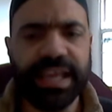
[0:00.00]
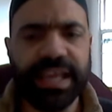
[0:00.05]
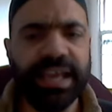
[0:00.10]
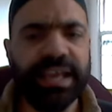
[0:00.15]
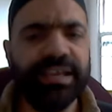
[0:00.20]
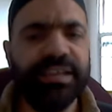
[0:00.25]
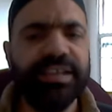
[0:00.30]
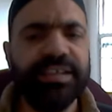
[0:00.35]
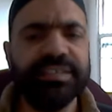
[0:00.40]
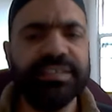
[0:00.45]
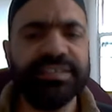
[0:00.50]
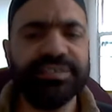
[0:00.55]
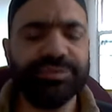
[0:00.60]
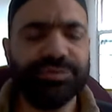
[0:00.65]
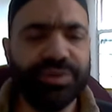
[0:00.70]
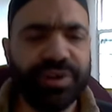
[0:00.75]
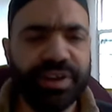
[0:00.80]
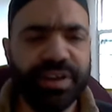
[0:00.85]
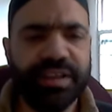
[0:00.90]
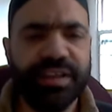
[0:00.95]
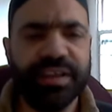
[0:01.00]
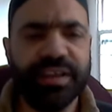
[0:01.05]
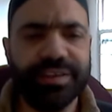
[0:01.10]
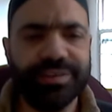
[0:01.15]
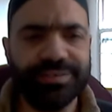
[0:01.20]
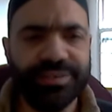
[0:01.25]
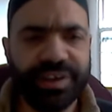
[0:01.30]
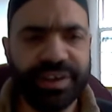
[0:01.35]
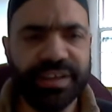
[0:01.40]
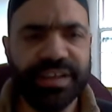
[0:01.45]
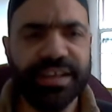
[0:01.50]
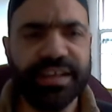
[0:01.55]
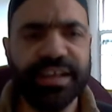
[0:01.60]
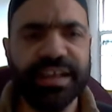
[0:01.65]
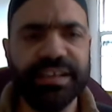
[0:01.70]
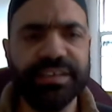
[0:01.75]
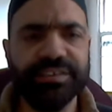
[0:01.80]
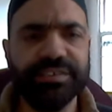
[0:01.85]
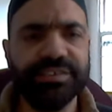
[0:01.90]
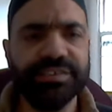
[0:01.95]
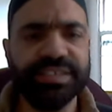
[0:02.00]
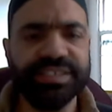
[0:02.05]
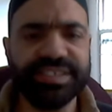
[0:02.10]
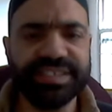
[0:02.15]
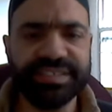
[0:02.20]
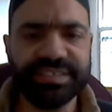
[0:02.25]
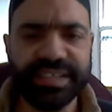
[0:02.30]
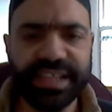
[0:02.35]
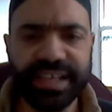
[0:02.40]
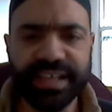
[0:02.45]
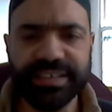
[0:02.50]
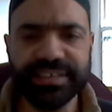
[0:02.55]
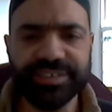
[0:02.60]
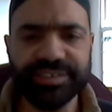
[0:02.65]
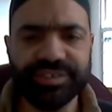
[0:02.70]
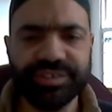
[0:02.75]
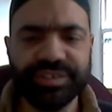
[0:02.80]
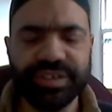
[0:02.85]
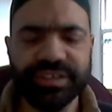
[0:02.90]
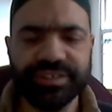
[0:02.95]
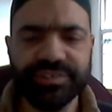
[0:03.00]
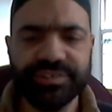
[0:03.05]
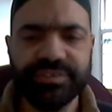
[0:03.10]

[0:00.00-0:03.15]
and he's running and running, and this snake is